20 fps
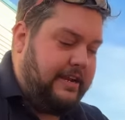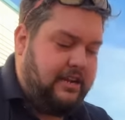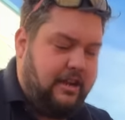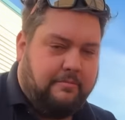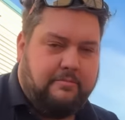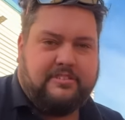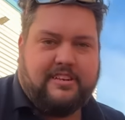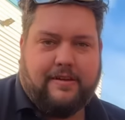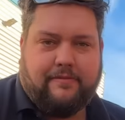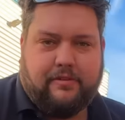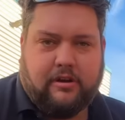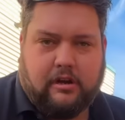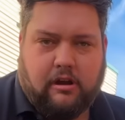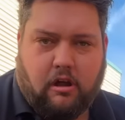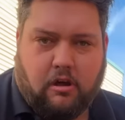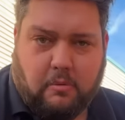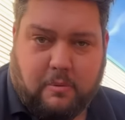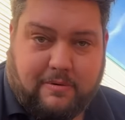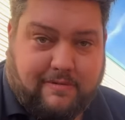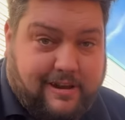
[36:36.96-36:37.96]
come 7
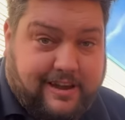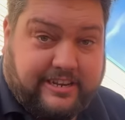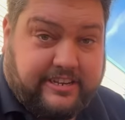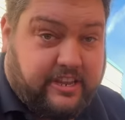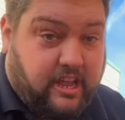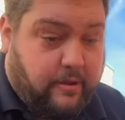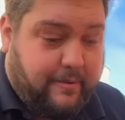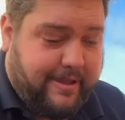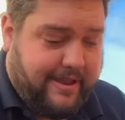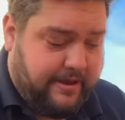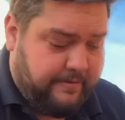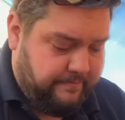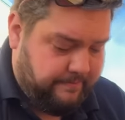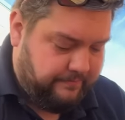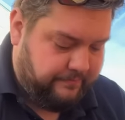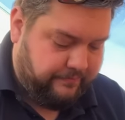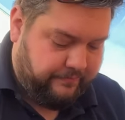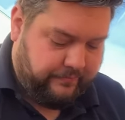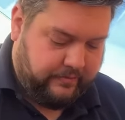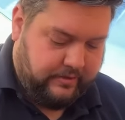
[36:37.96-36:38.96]
o'clock, we're ready to go in.
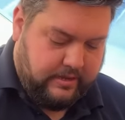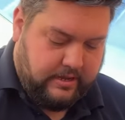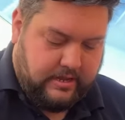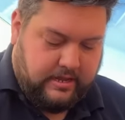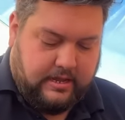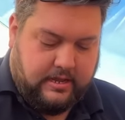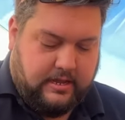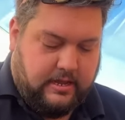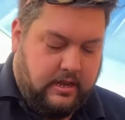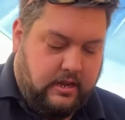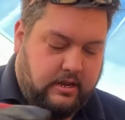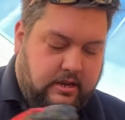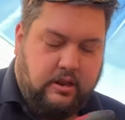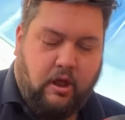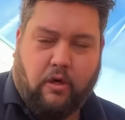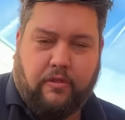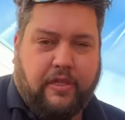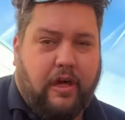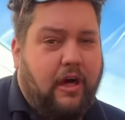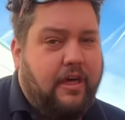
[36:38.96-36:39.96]

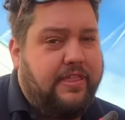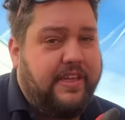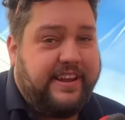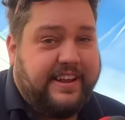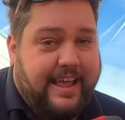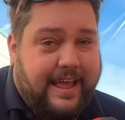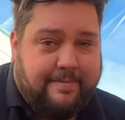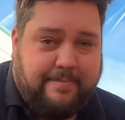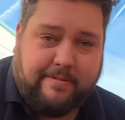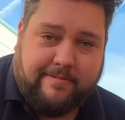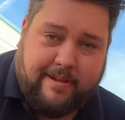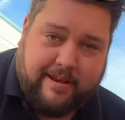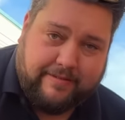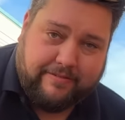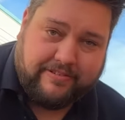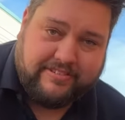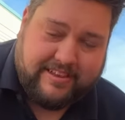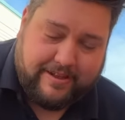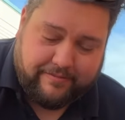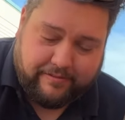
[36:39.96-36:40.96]
Not that I think they'll be ready
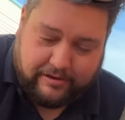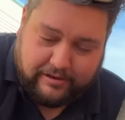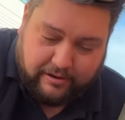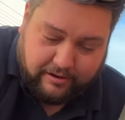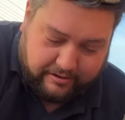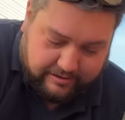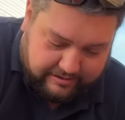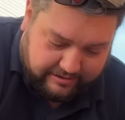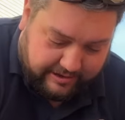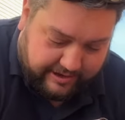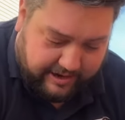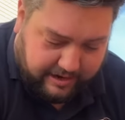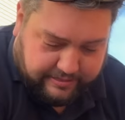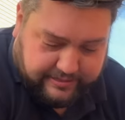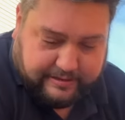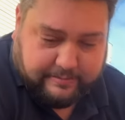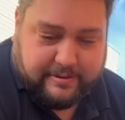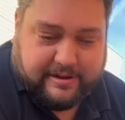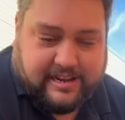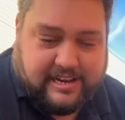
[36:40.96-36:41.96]
for 7 o'clock. I don't
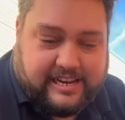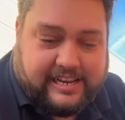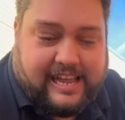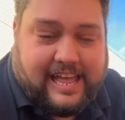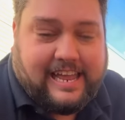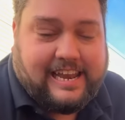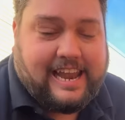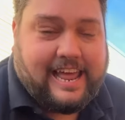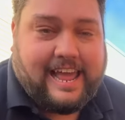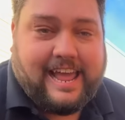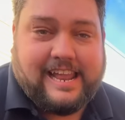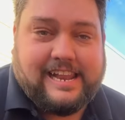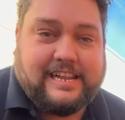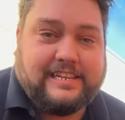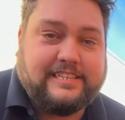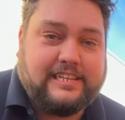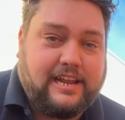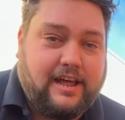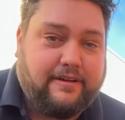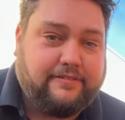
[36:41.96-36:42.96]
think we're going to get let in
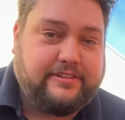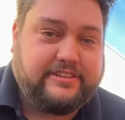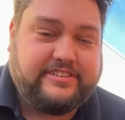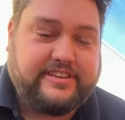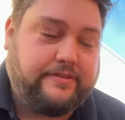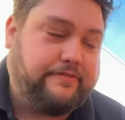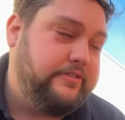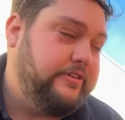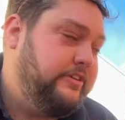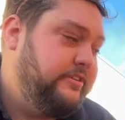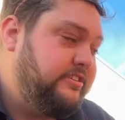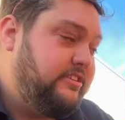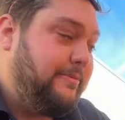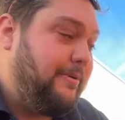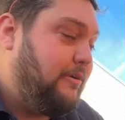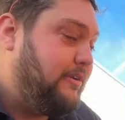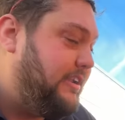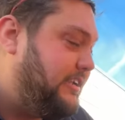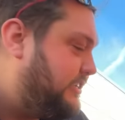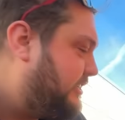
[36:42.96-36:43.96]
until after 7, to be
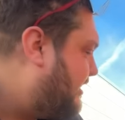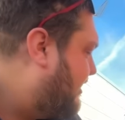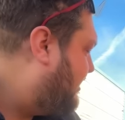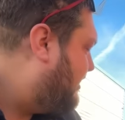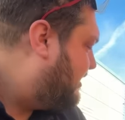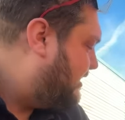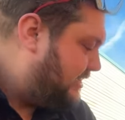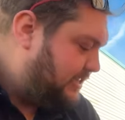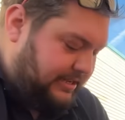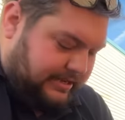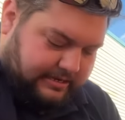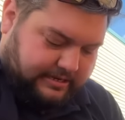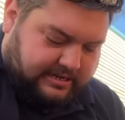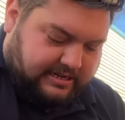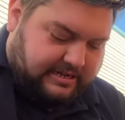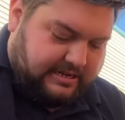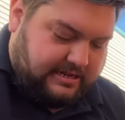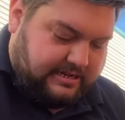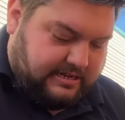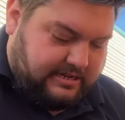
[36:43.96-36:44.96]
honest.
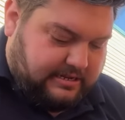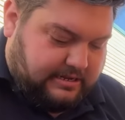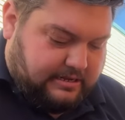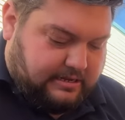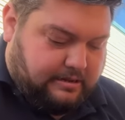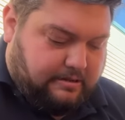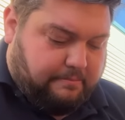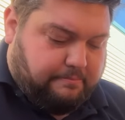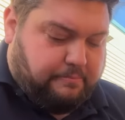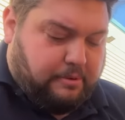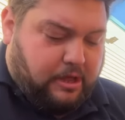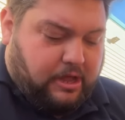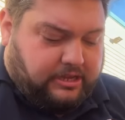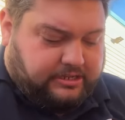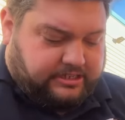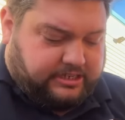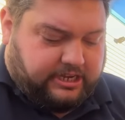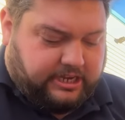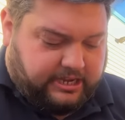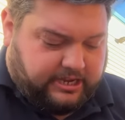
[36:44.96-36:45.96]

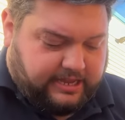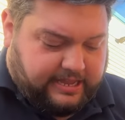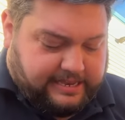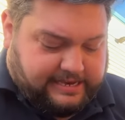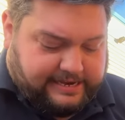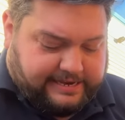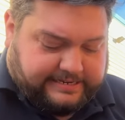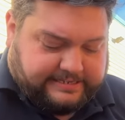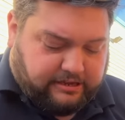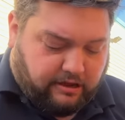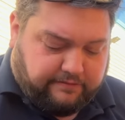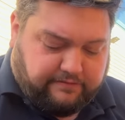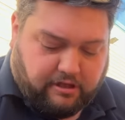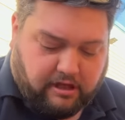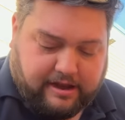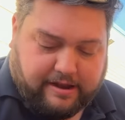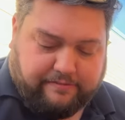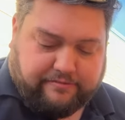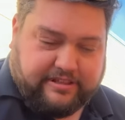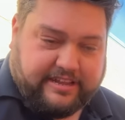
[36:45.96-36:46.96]
But at least I've
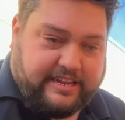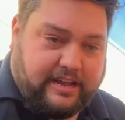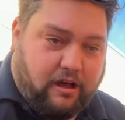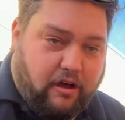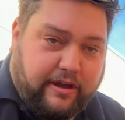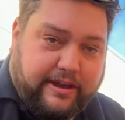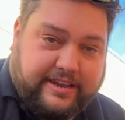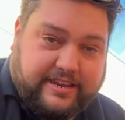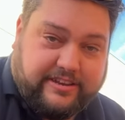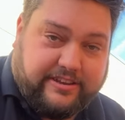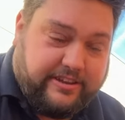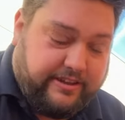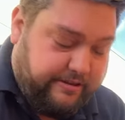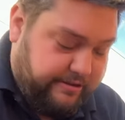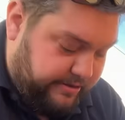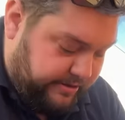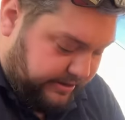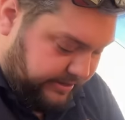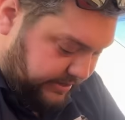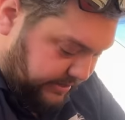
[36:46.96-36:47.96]
done everything I can
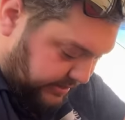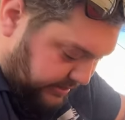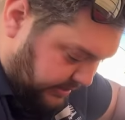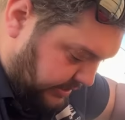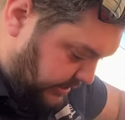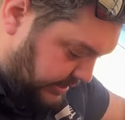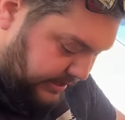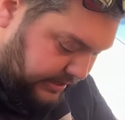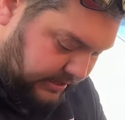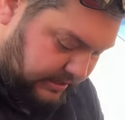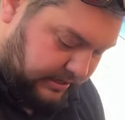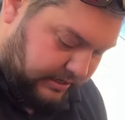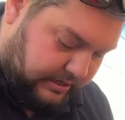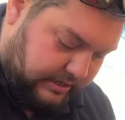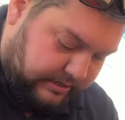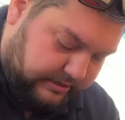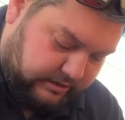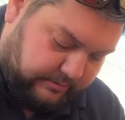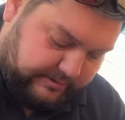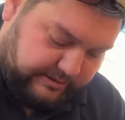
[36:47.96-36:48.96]
do
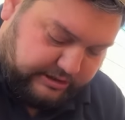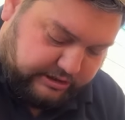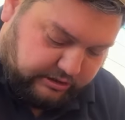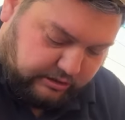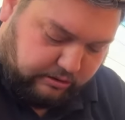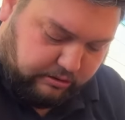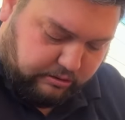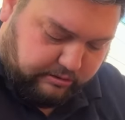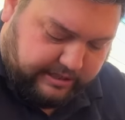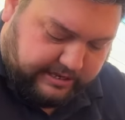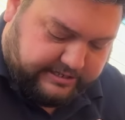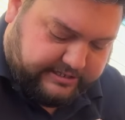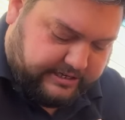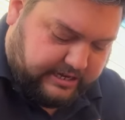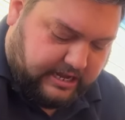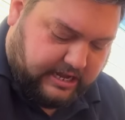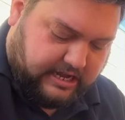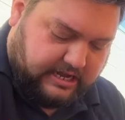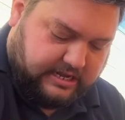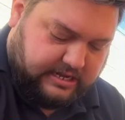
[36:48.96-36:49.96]
to ensure
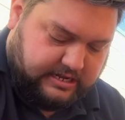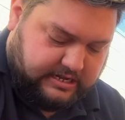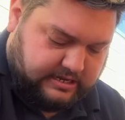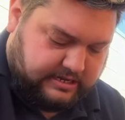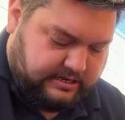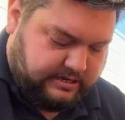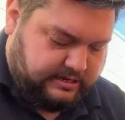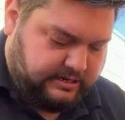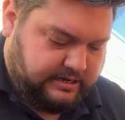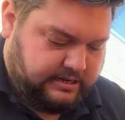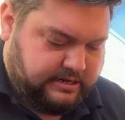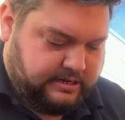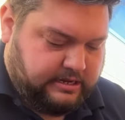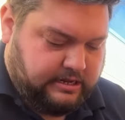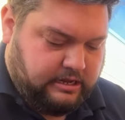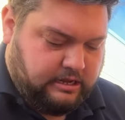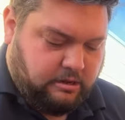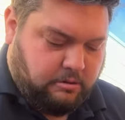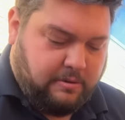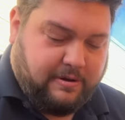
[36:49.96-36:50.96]
that
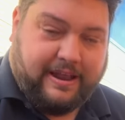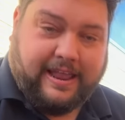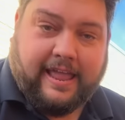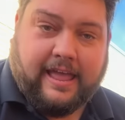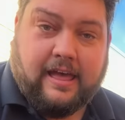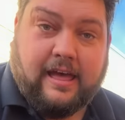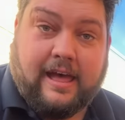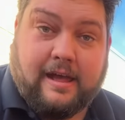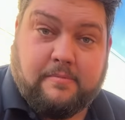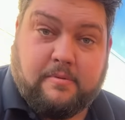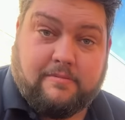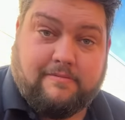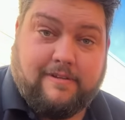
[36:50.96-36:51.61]
we're here and we're